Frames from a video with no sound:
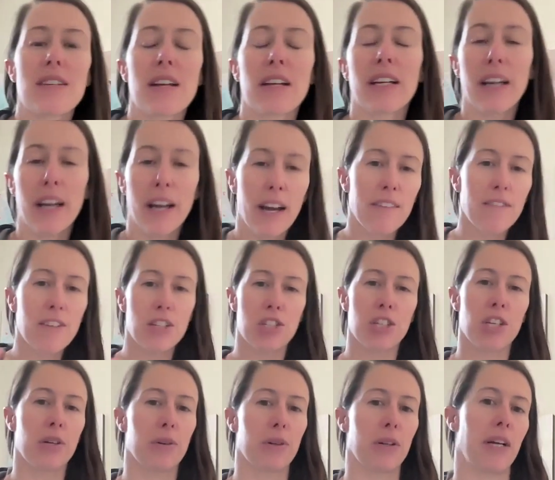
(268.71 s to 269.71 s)
Like I have a
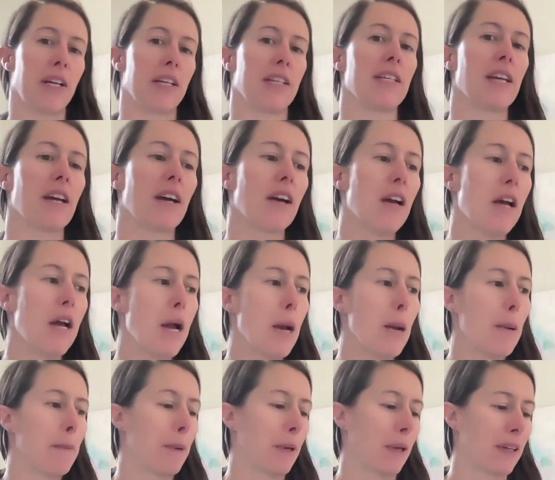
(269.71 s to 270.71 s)
general idea,
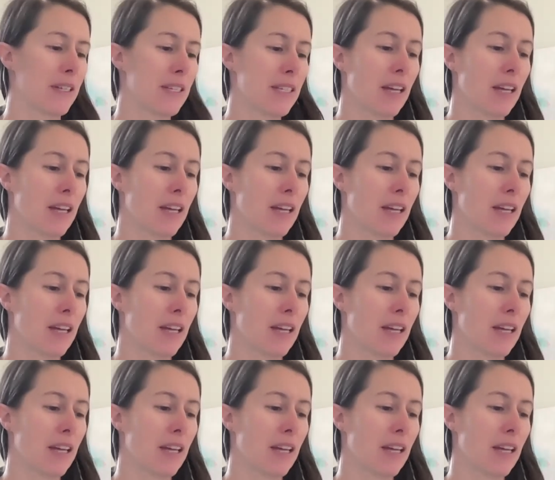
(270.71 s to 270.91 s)
but let's